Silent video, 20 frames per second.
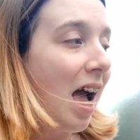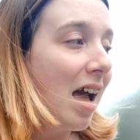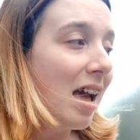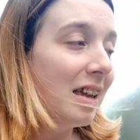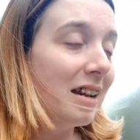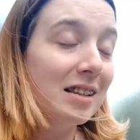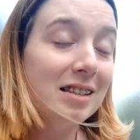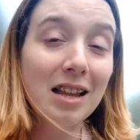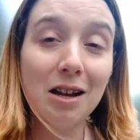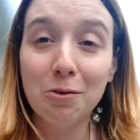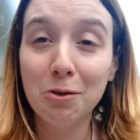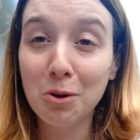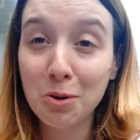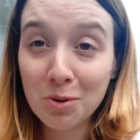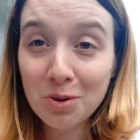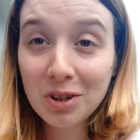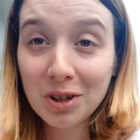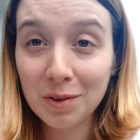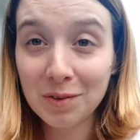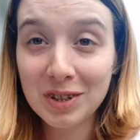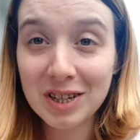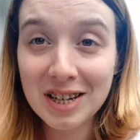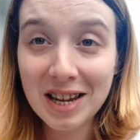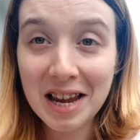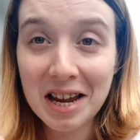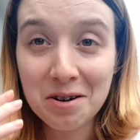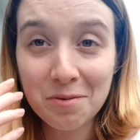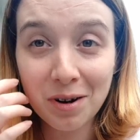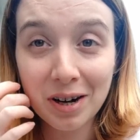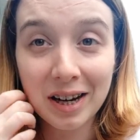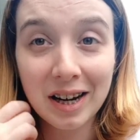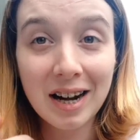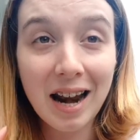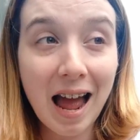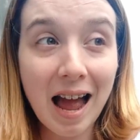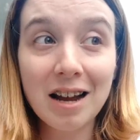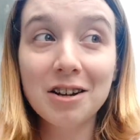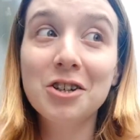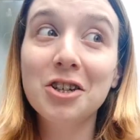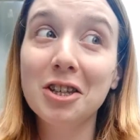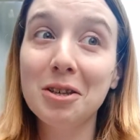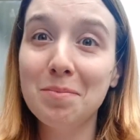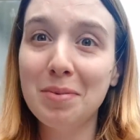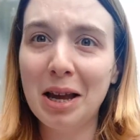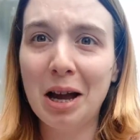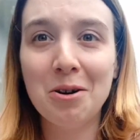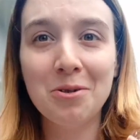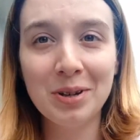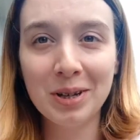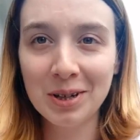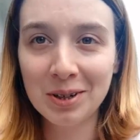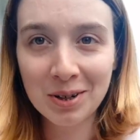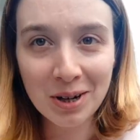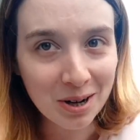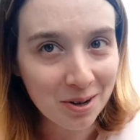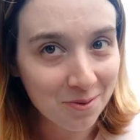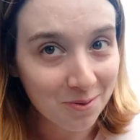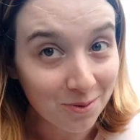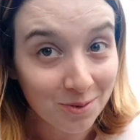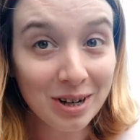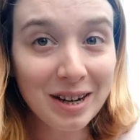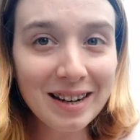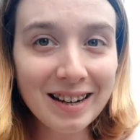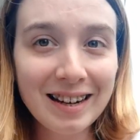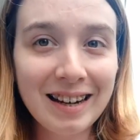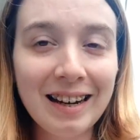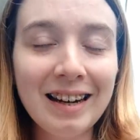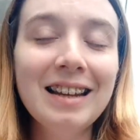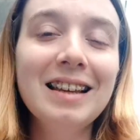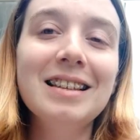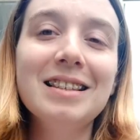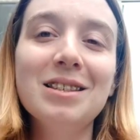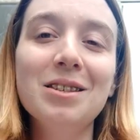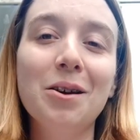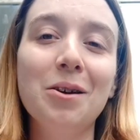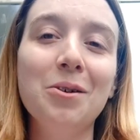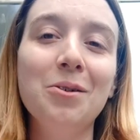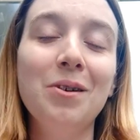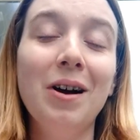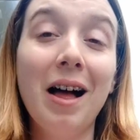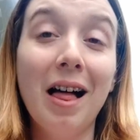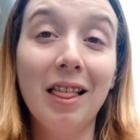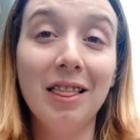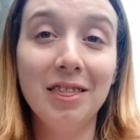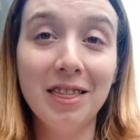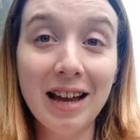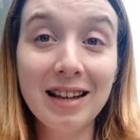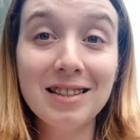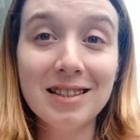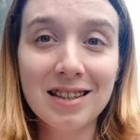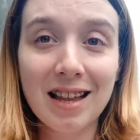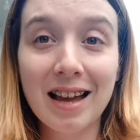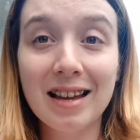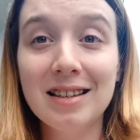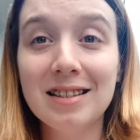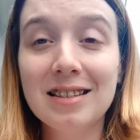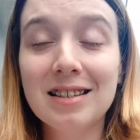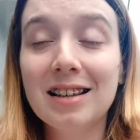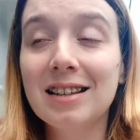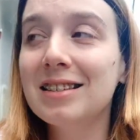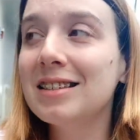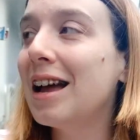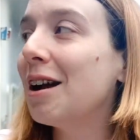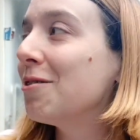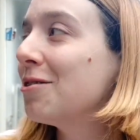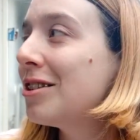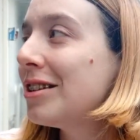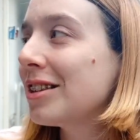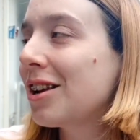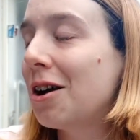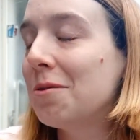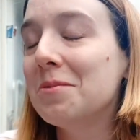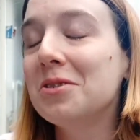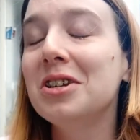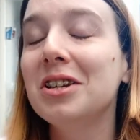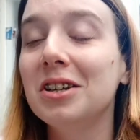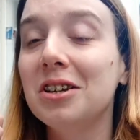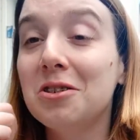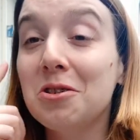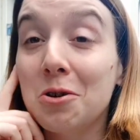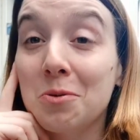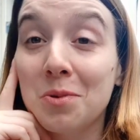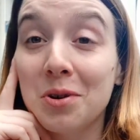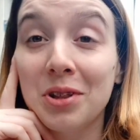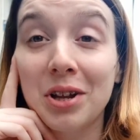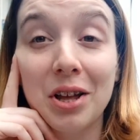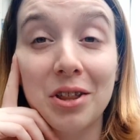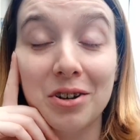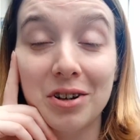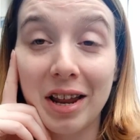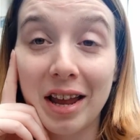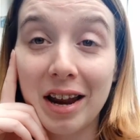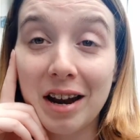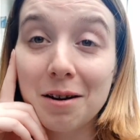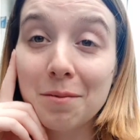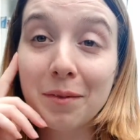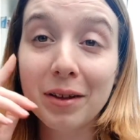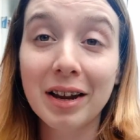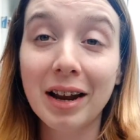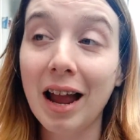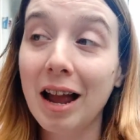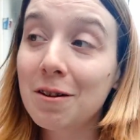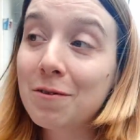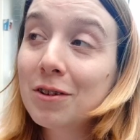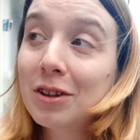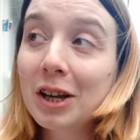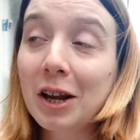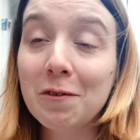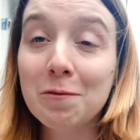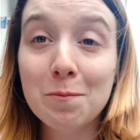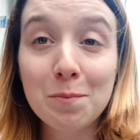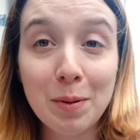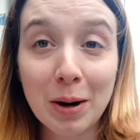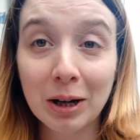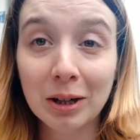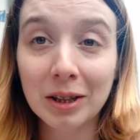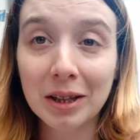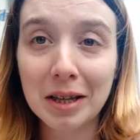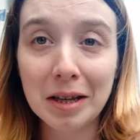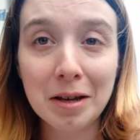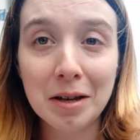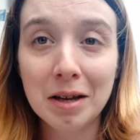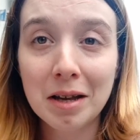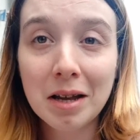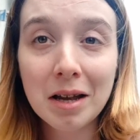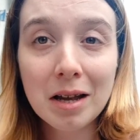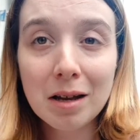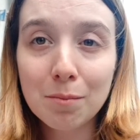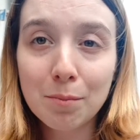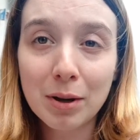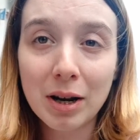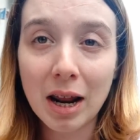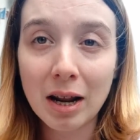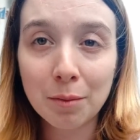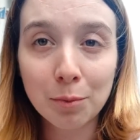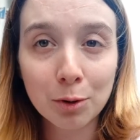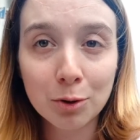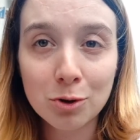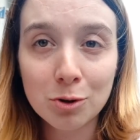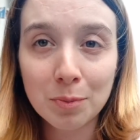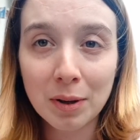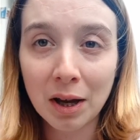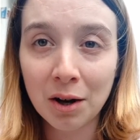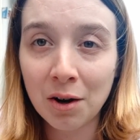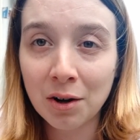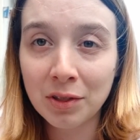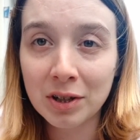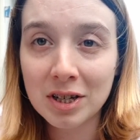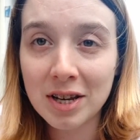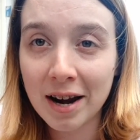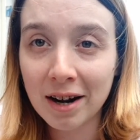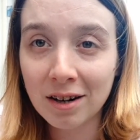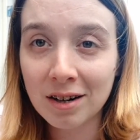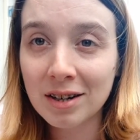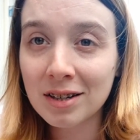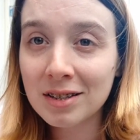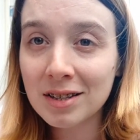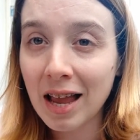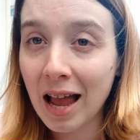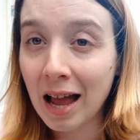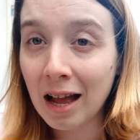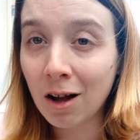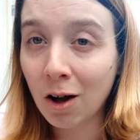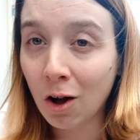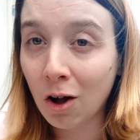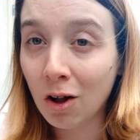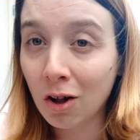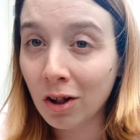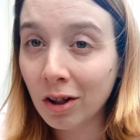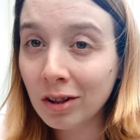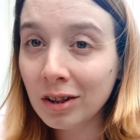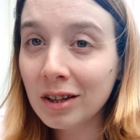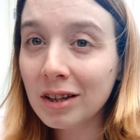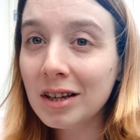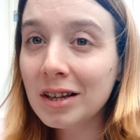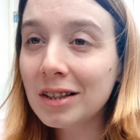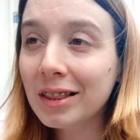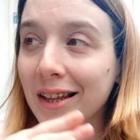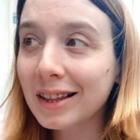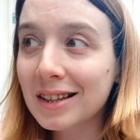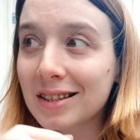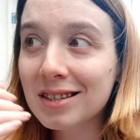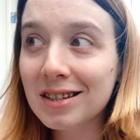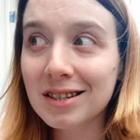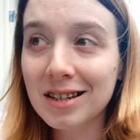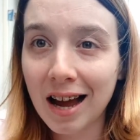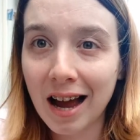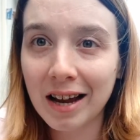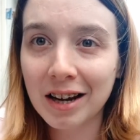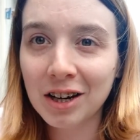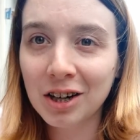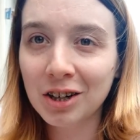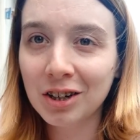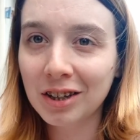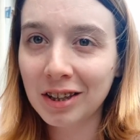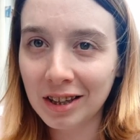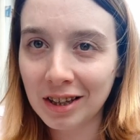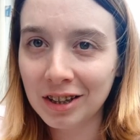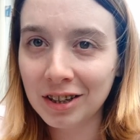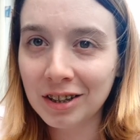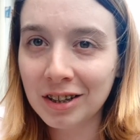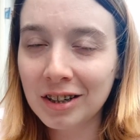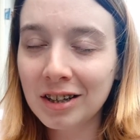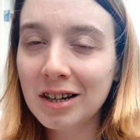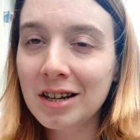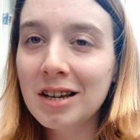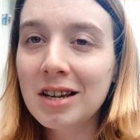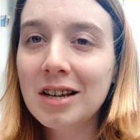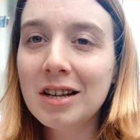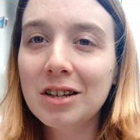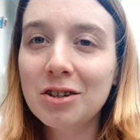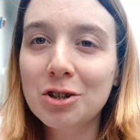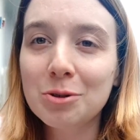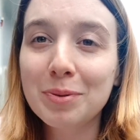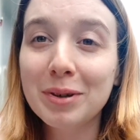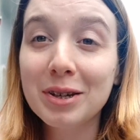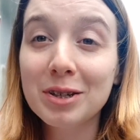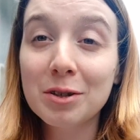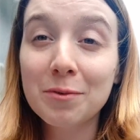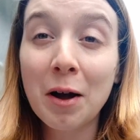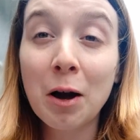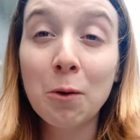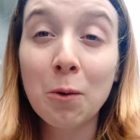It is now cool enough today where I can actually be out here and read, so that's nice, because I was just commenting to Toma the other day. I'm like, I feel like I've barely been able to be out on the terrace at all, like this entire year, just because of how